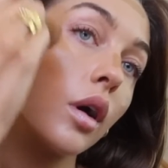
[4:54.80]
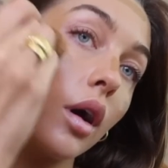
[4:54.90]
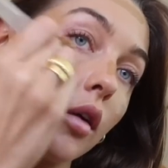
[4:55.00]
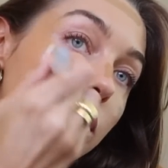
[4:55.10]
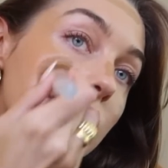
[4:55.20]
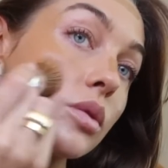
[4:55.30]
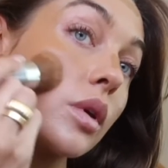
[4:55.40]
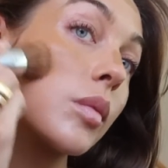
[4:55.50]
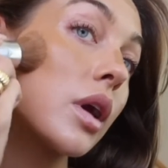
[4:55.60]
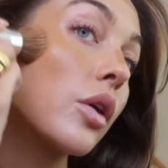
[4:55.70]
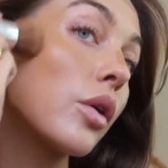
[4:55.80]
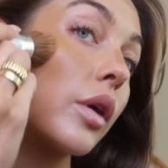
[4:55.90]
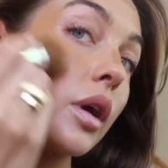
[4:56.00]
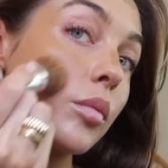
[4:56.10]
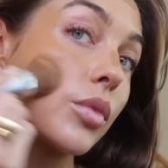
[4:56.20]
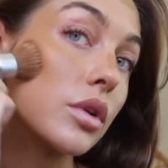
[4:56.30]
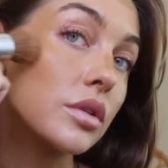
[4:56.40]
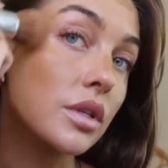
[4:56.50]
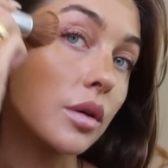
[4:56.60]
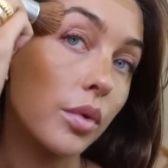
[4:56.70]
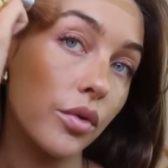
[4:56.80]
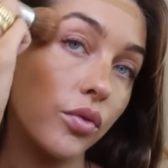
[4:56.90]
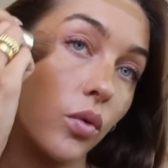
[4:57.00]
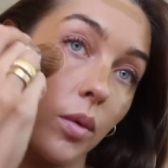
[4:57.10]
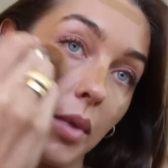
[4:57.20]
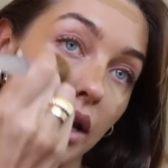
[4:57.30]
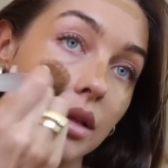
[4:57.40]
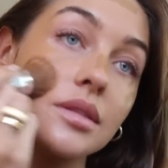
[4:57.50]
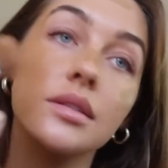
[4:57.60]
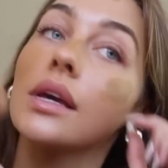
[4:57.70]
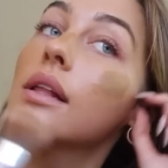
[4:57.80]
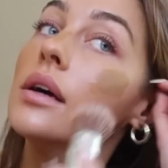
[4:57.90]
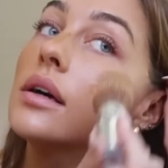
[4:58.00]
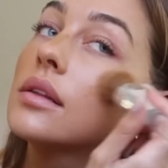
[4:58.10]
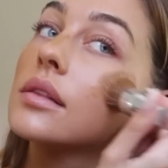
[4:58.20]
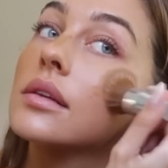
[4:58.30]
I've been doing my cream bronzer before my concealer.